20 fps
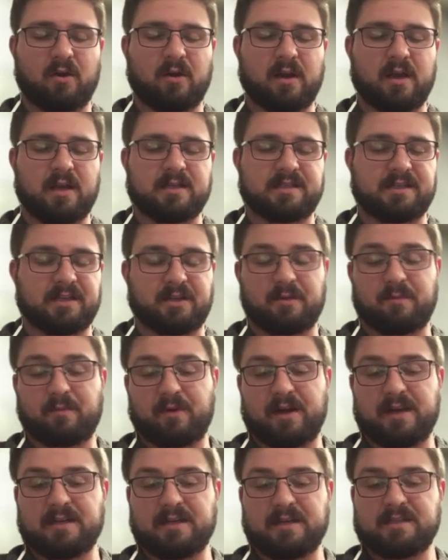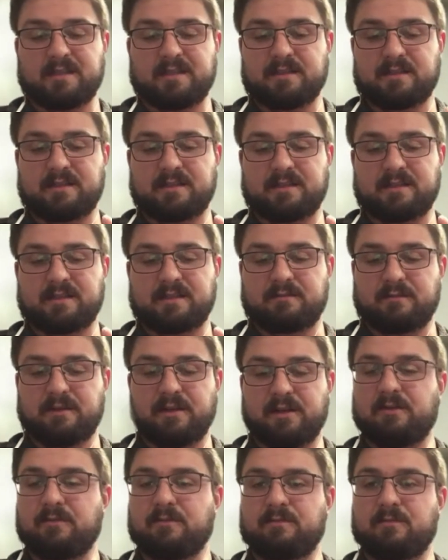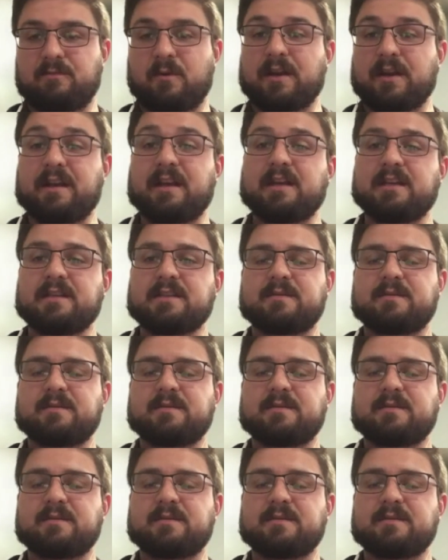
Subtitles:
sticker price is, what it is.